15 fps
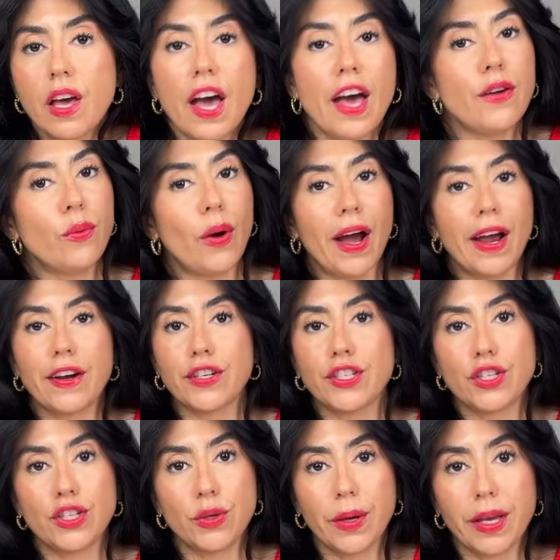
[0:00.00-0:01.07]
And why aren't
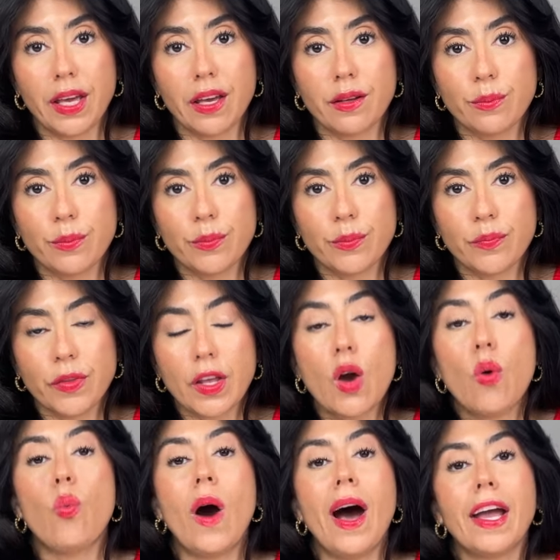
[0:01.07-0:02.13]
you doing it?
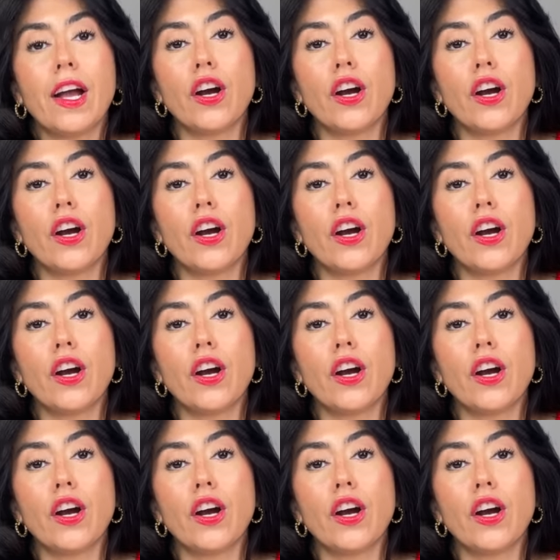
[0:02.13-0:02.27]
Why